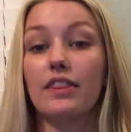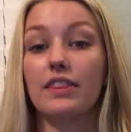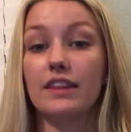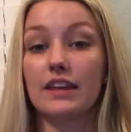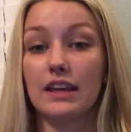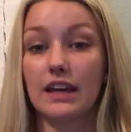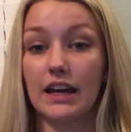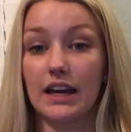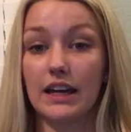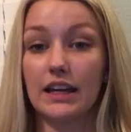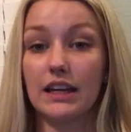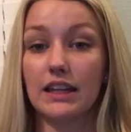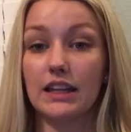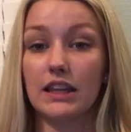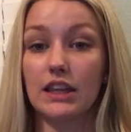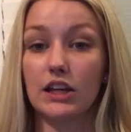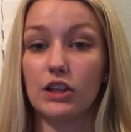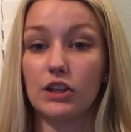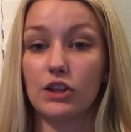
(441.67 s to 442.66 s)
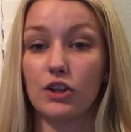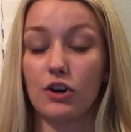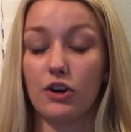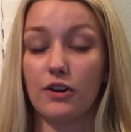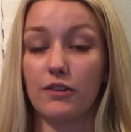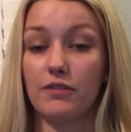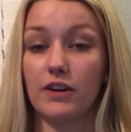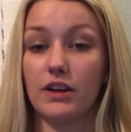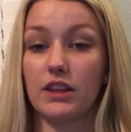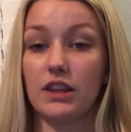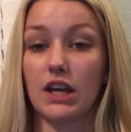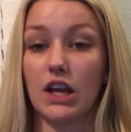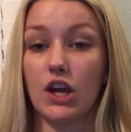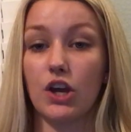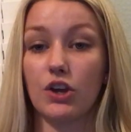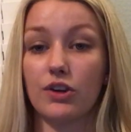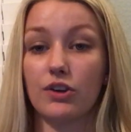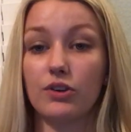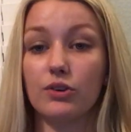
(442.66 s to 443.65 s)
the egg, the larva, the
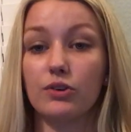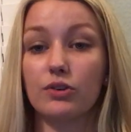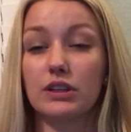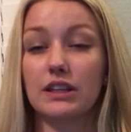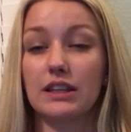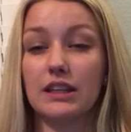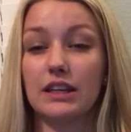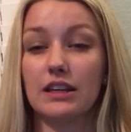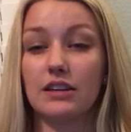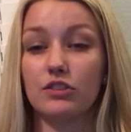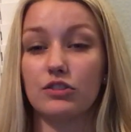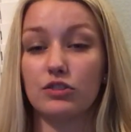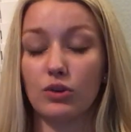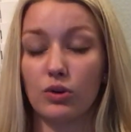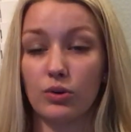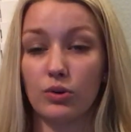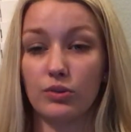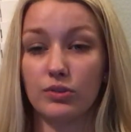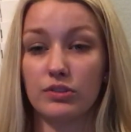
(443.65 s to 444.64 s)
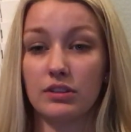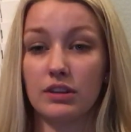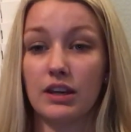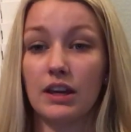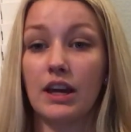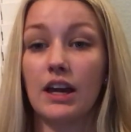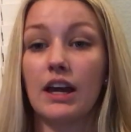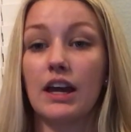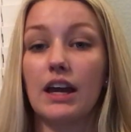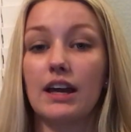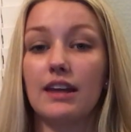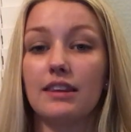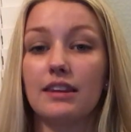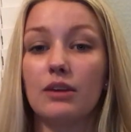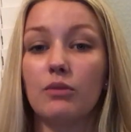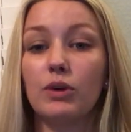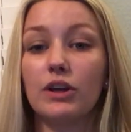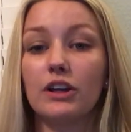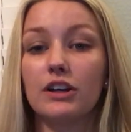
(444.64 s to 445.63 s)
cocoon, and the adult, and
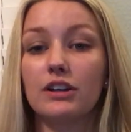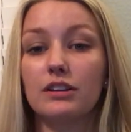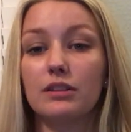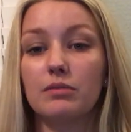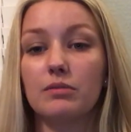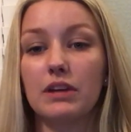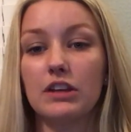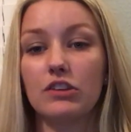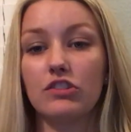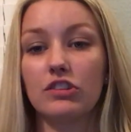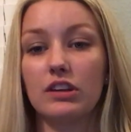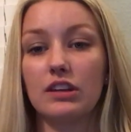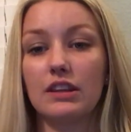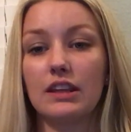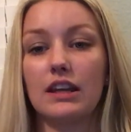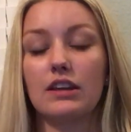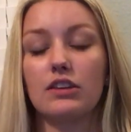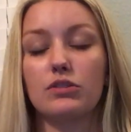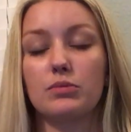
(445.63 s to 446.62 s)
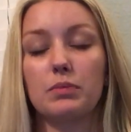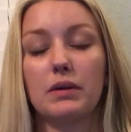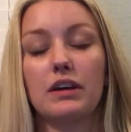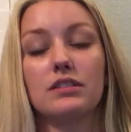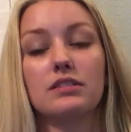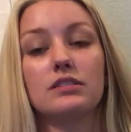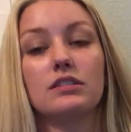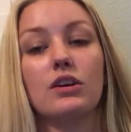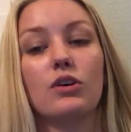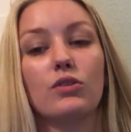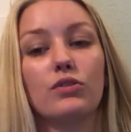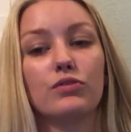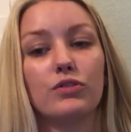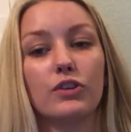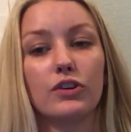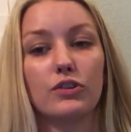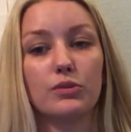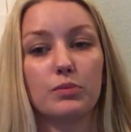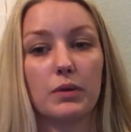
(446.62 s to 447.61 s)
then went on to mention that it's best known
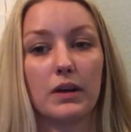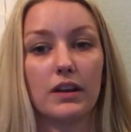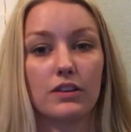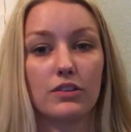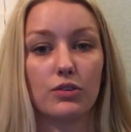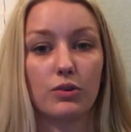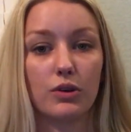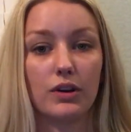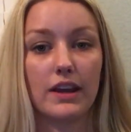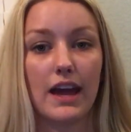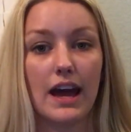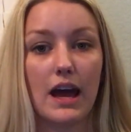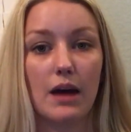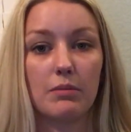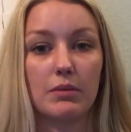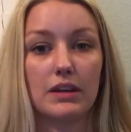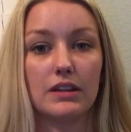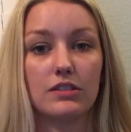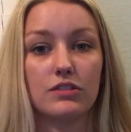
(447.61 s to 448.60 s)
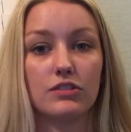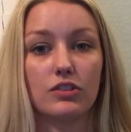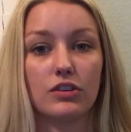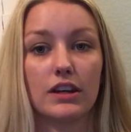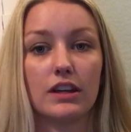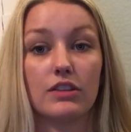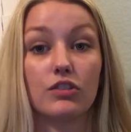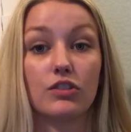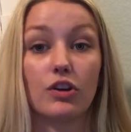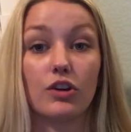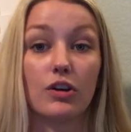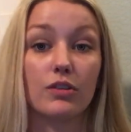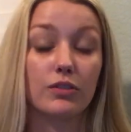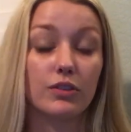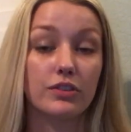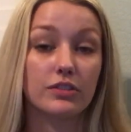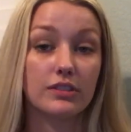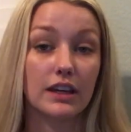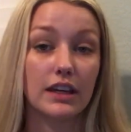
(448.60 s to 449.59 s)
for its predatory habits during its
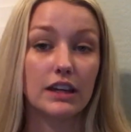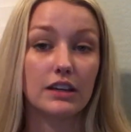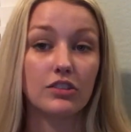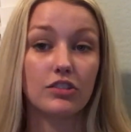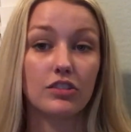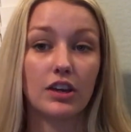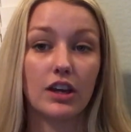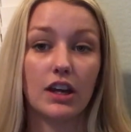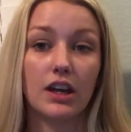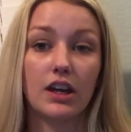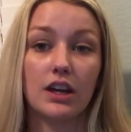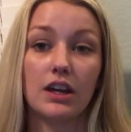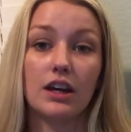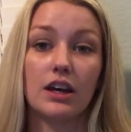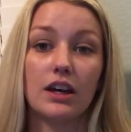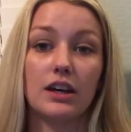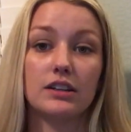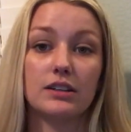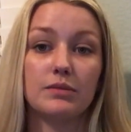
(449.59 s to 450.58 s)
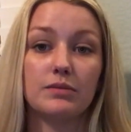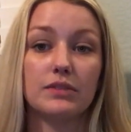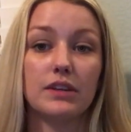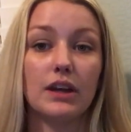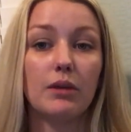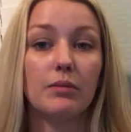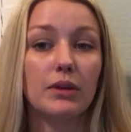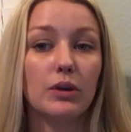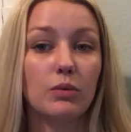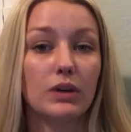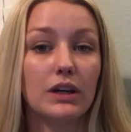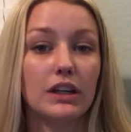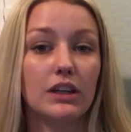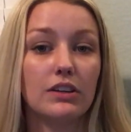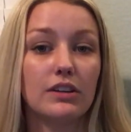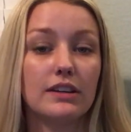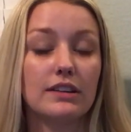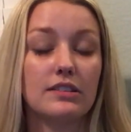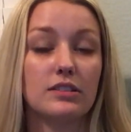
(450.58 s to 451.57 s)
larval stage. Tell me why
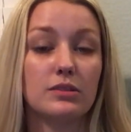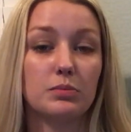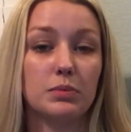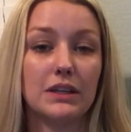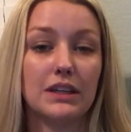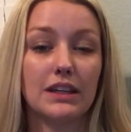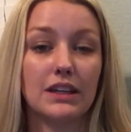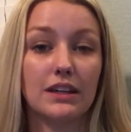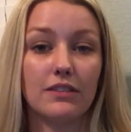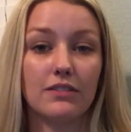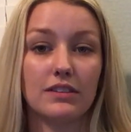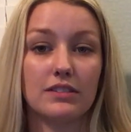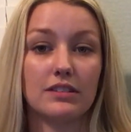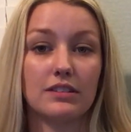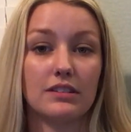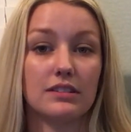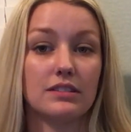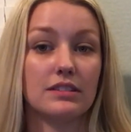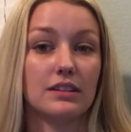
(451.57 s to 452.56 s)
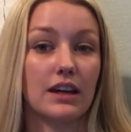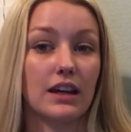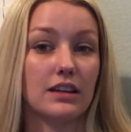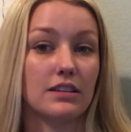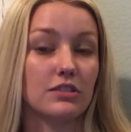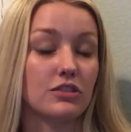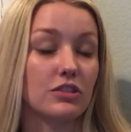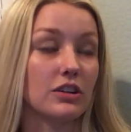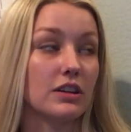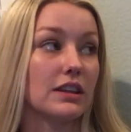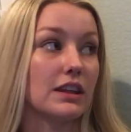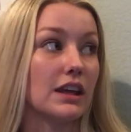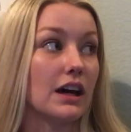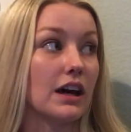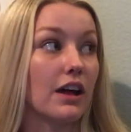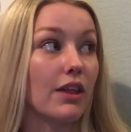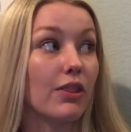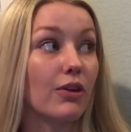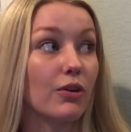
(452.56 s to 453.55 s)
you didn't speak of its success during the
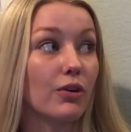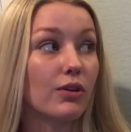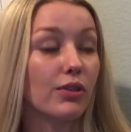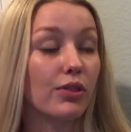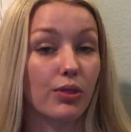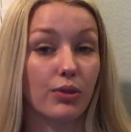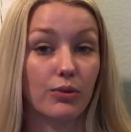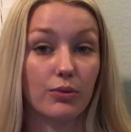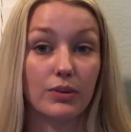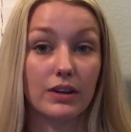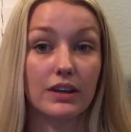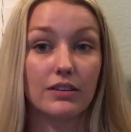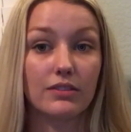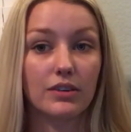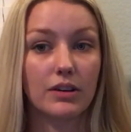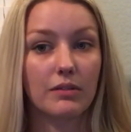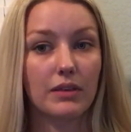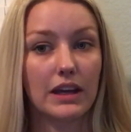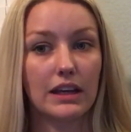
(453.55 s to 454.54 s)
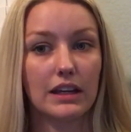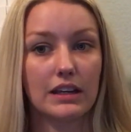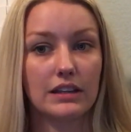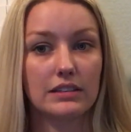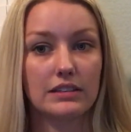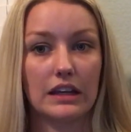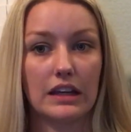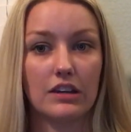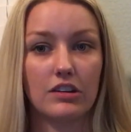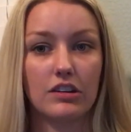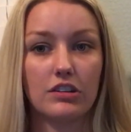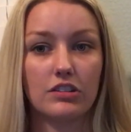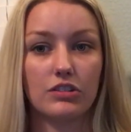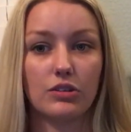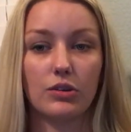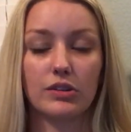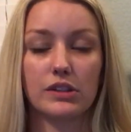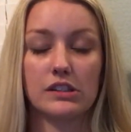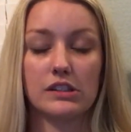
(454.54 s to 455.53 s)
other 3 remaining stages.
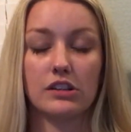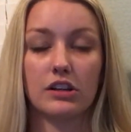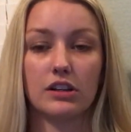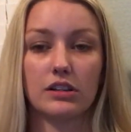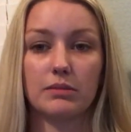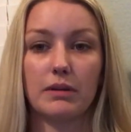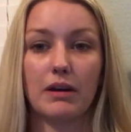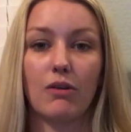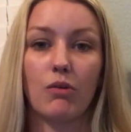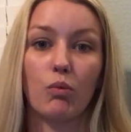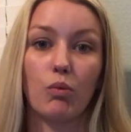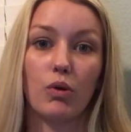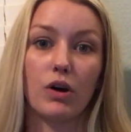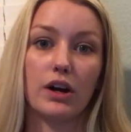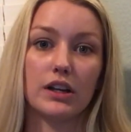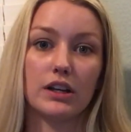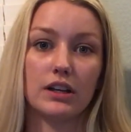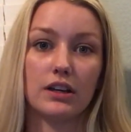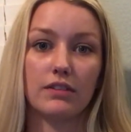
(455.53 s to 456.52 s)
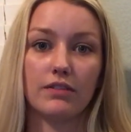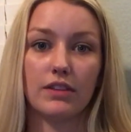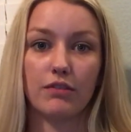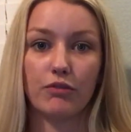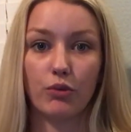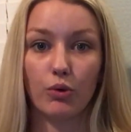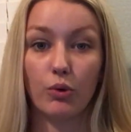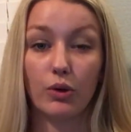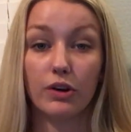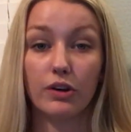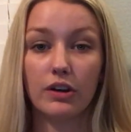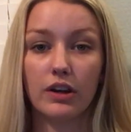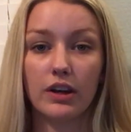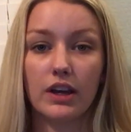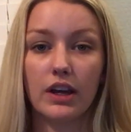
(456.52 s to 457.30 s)
You only talked about 1 of the 4.